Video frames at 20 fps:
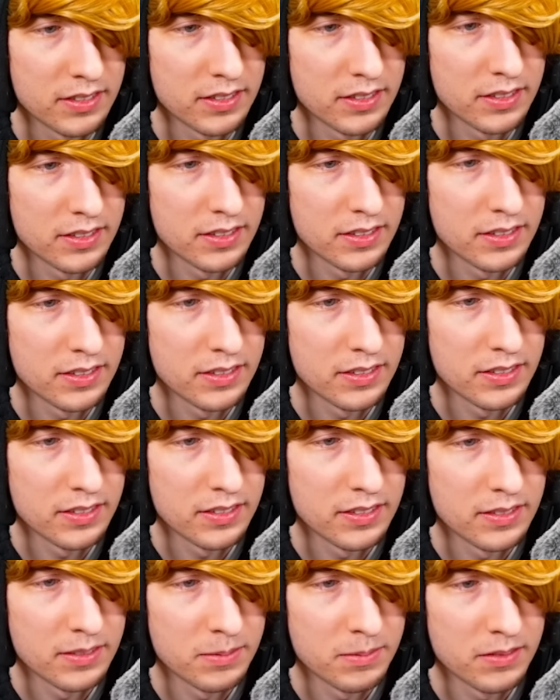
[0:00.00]
a key reason
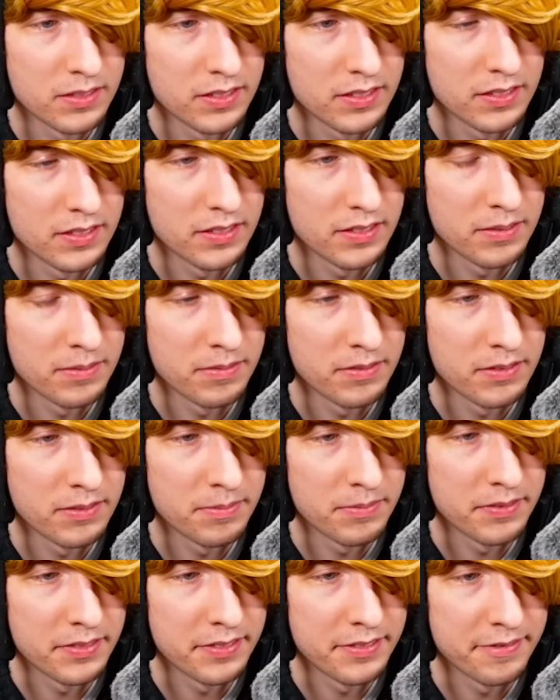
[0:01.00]
people love Poppy
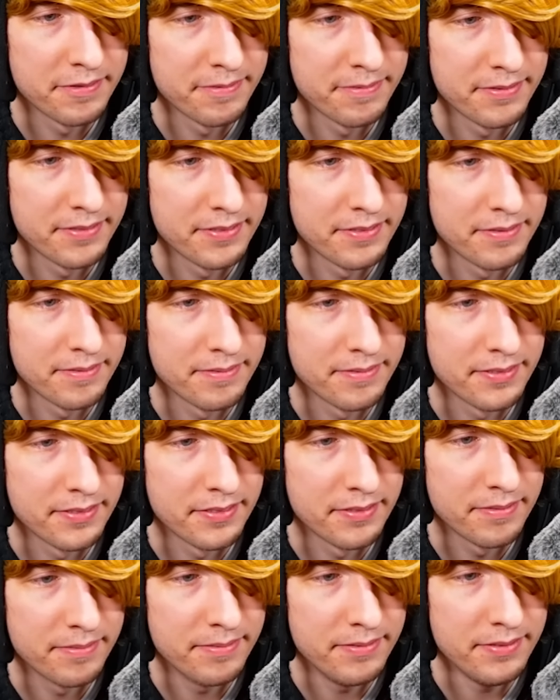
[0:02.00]
Playtime, for its
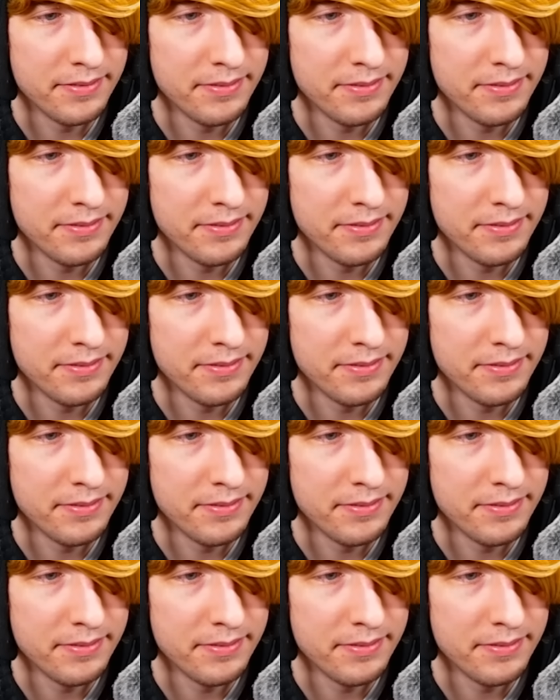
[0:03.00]
unique